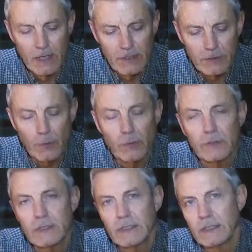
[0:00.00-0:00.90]
So
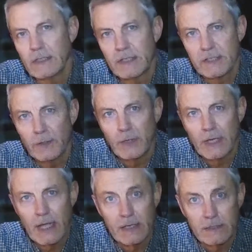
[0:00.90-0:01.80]
let's see what
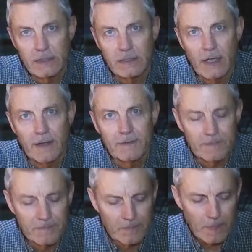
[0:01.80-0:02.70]
he has to say.
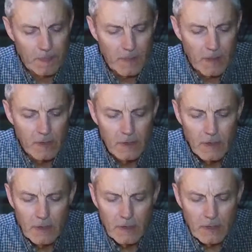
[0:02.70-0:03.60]

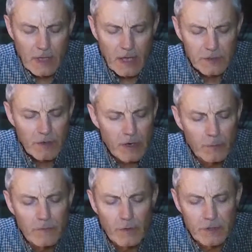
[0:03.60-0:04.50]
Okay,
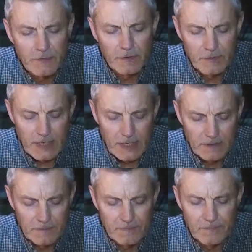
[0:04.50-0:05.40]
starting with verse
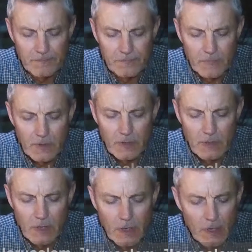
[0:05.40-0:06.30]
15.
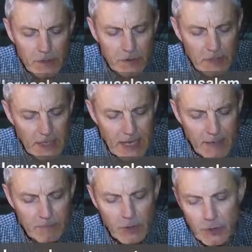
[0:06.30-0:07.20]
So they
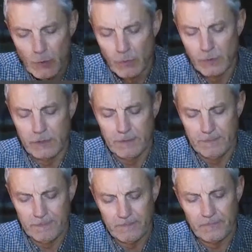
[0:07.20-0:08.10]
came to
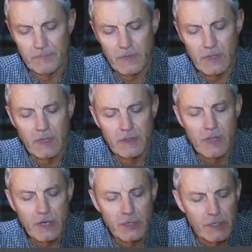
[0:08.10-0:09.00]
Jerusalem.
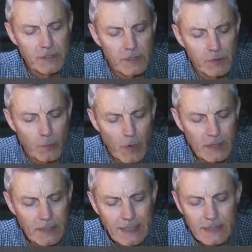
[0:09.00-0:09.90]
Then Jesus
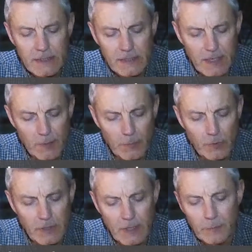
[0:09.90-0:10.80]
went into the
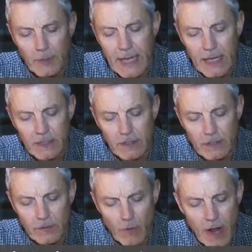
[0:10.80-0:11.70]
temple and began
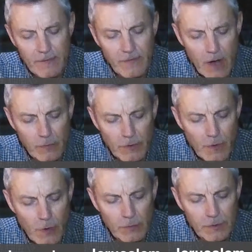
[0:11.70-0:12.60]
to drive out
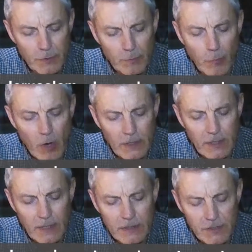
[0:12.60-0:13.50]
those who bought
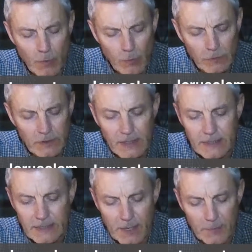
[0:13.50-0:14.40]
and sold
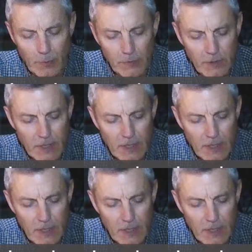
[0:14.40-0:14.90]
in the temple,